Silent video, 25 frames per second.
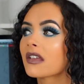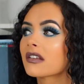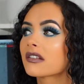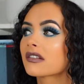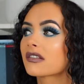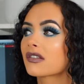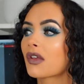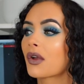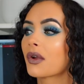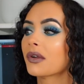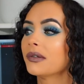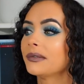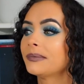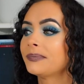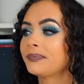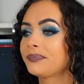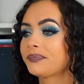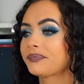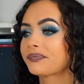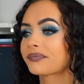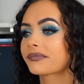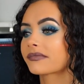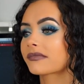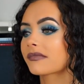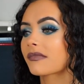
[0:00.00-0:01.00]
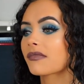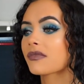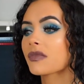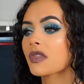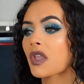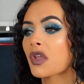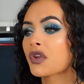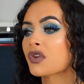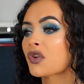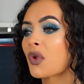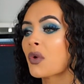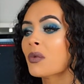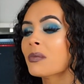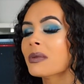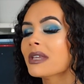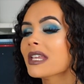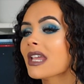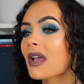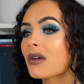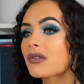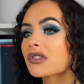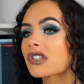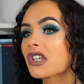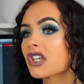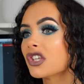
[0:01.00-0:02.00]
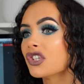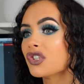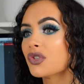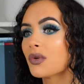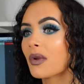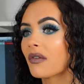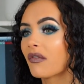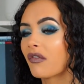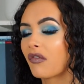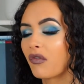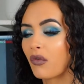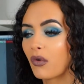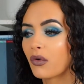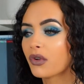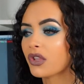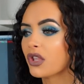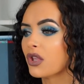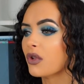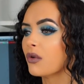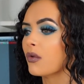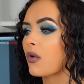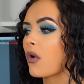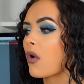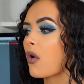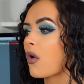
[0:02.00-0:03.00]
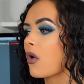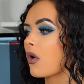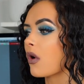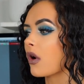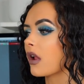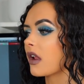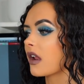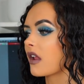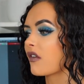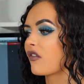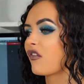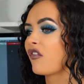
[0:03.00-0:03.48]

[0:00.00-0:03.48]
So nobody else can do it for you or